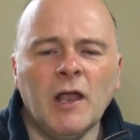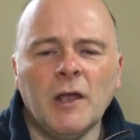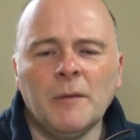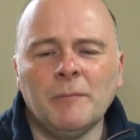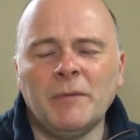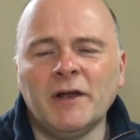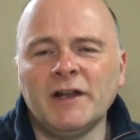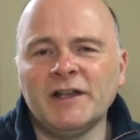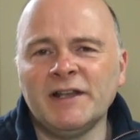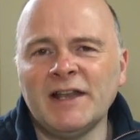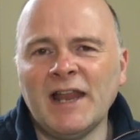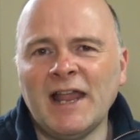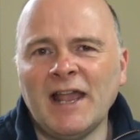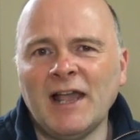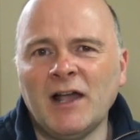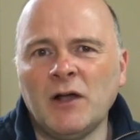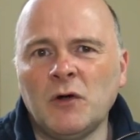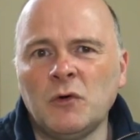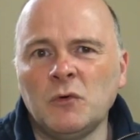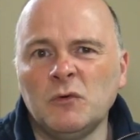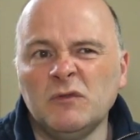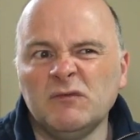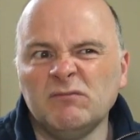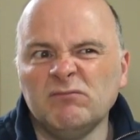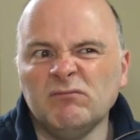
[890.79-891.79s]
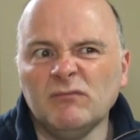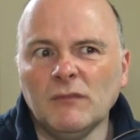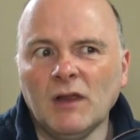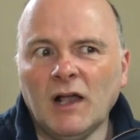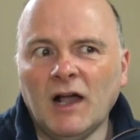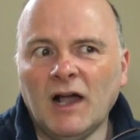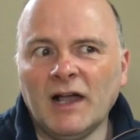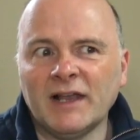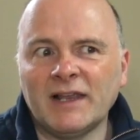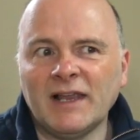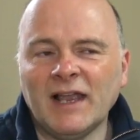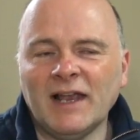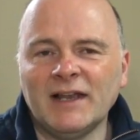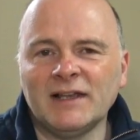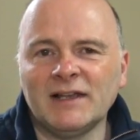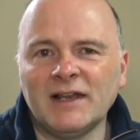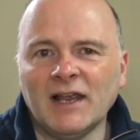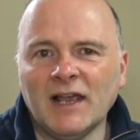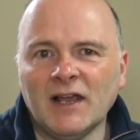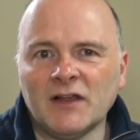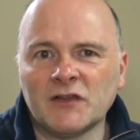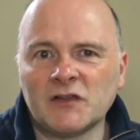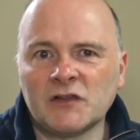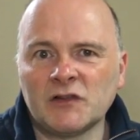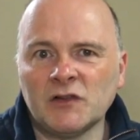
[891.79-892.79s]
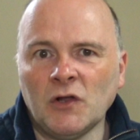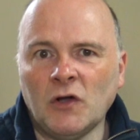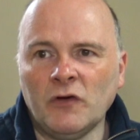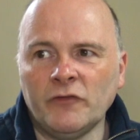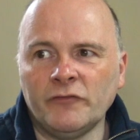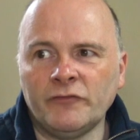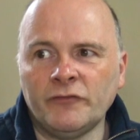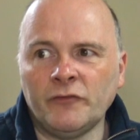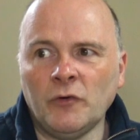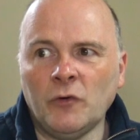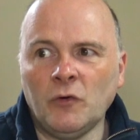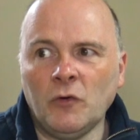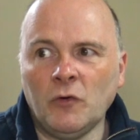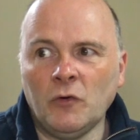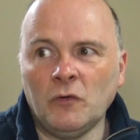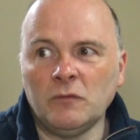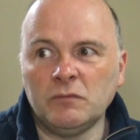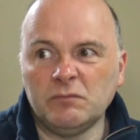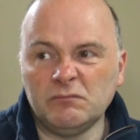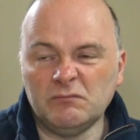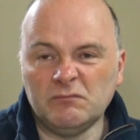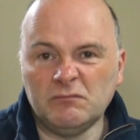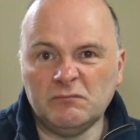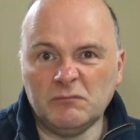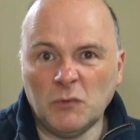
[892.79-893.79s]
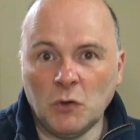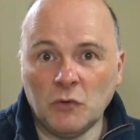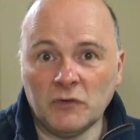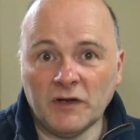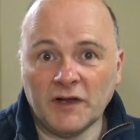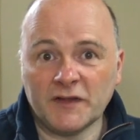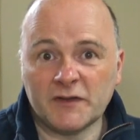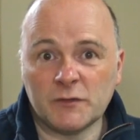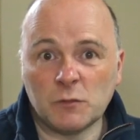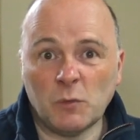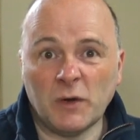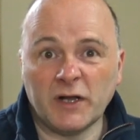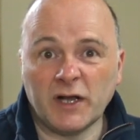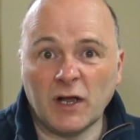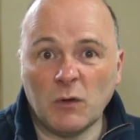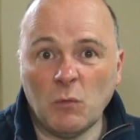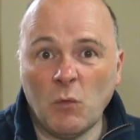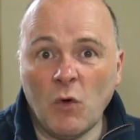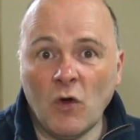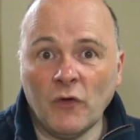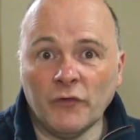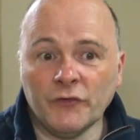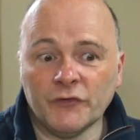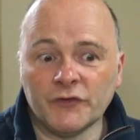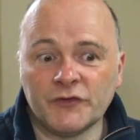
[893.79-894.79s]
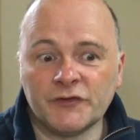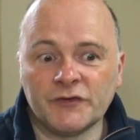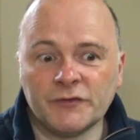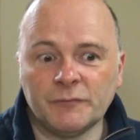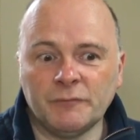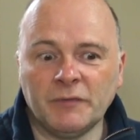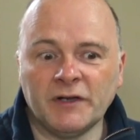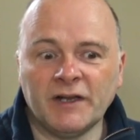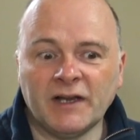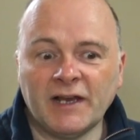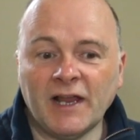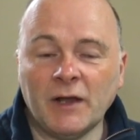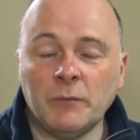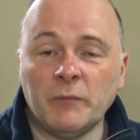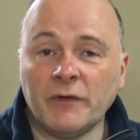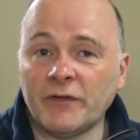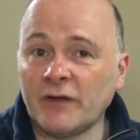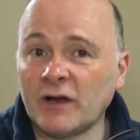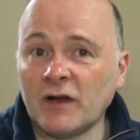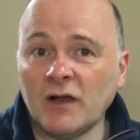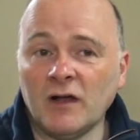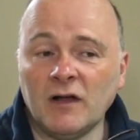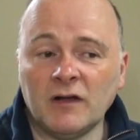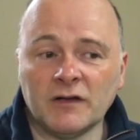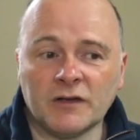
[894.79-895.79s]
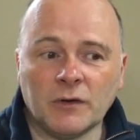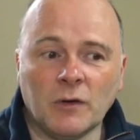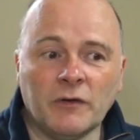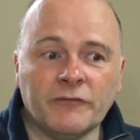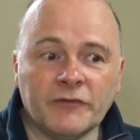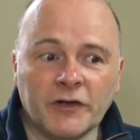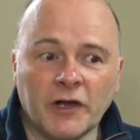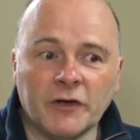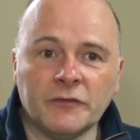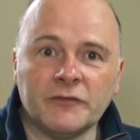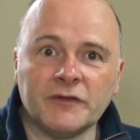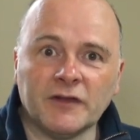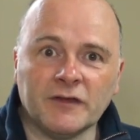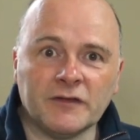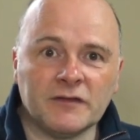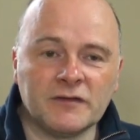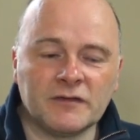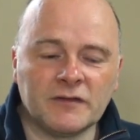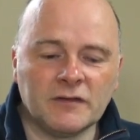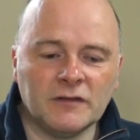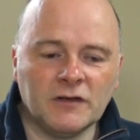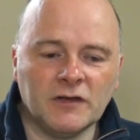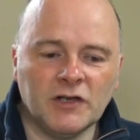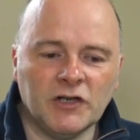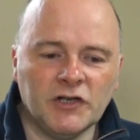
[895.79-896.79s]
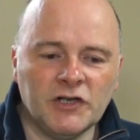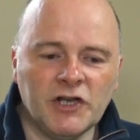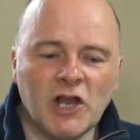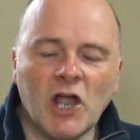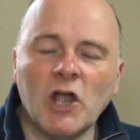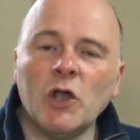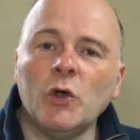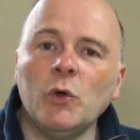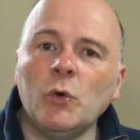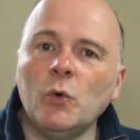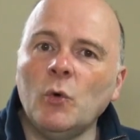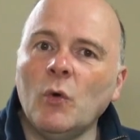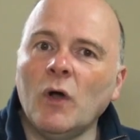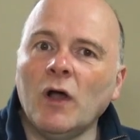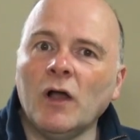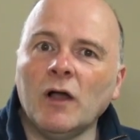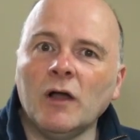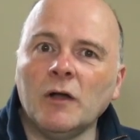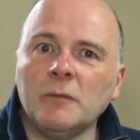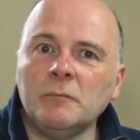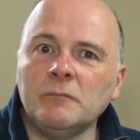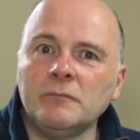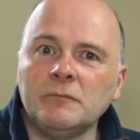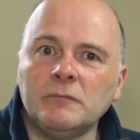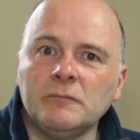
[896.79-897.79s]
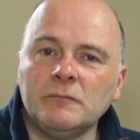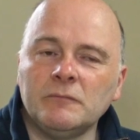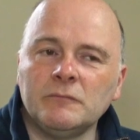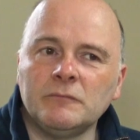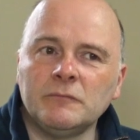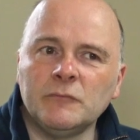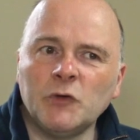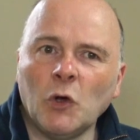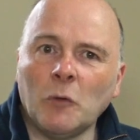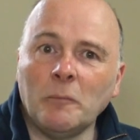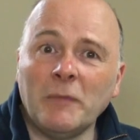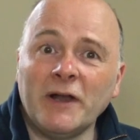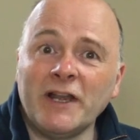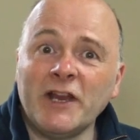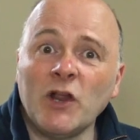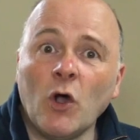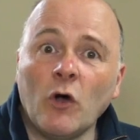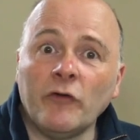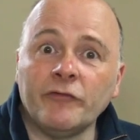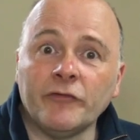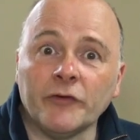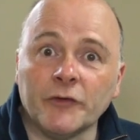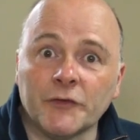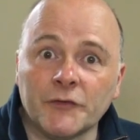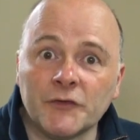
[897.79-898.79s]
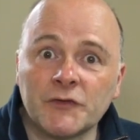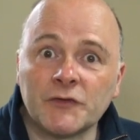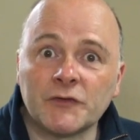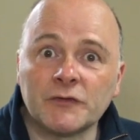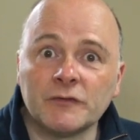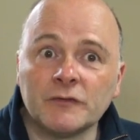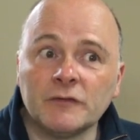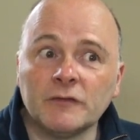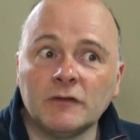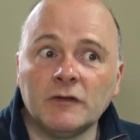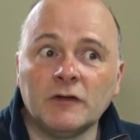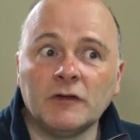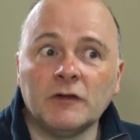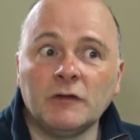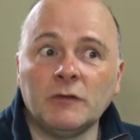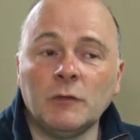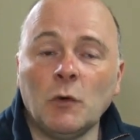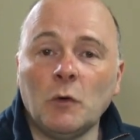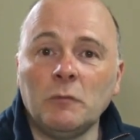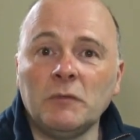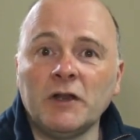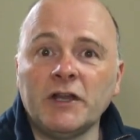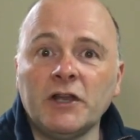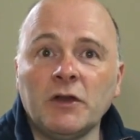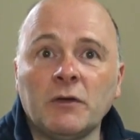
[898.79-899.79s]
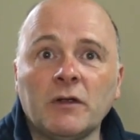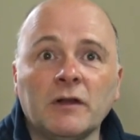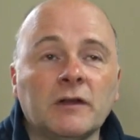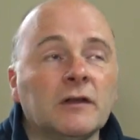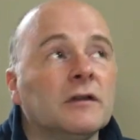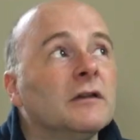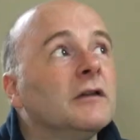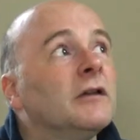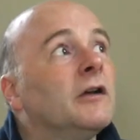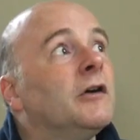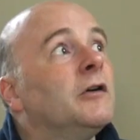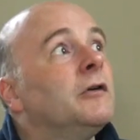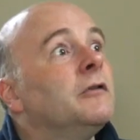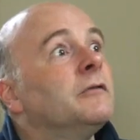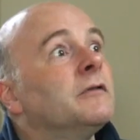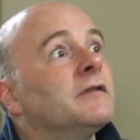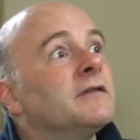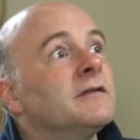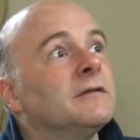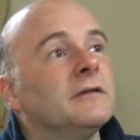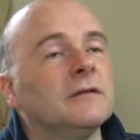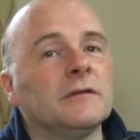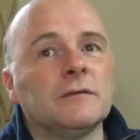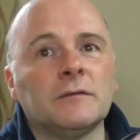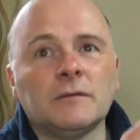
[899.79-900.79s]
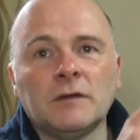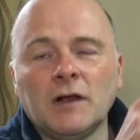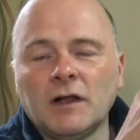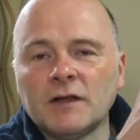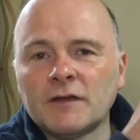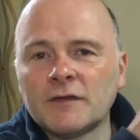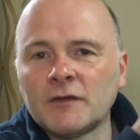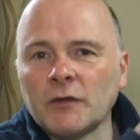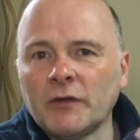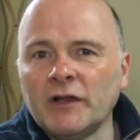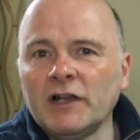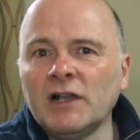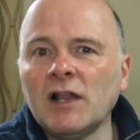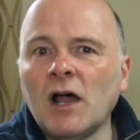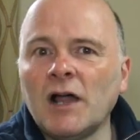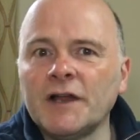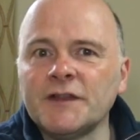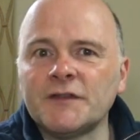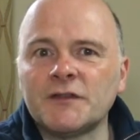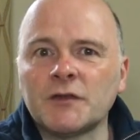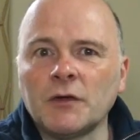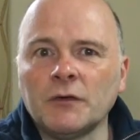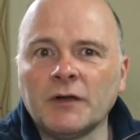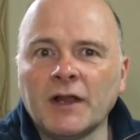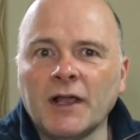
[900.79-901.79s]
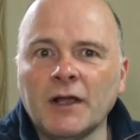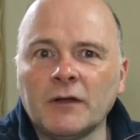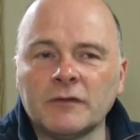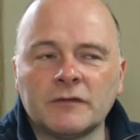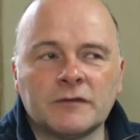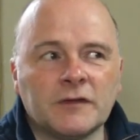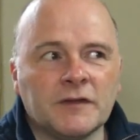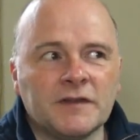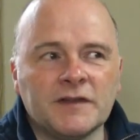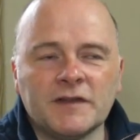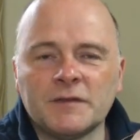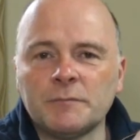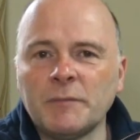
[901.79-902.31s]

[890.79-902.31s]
But now I can get a slot for more or less when I want. But again, with Ocado, I've noticed no not many offers. Normally you can, oh sorry, light's gone out because it's